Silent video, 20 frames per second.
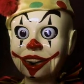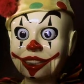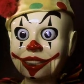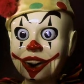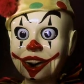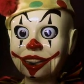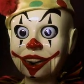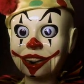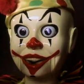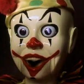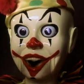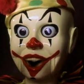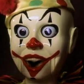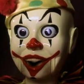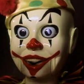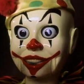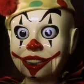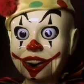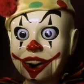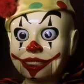a
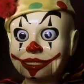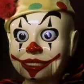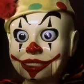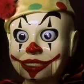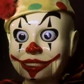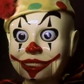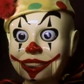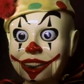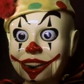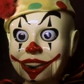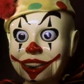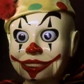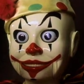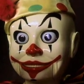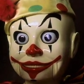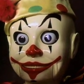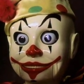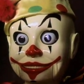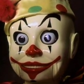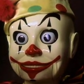serious issue here.
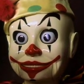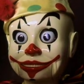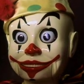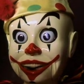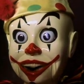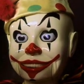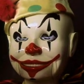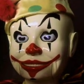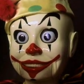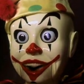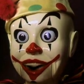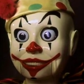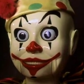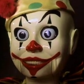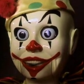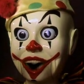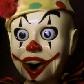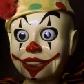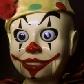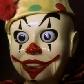
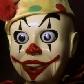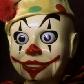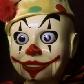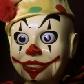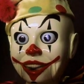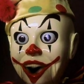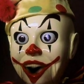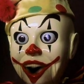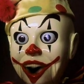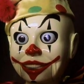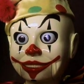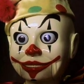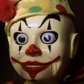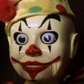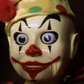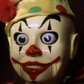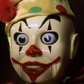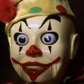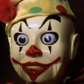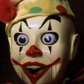The court
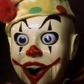is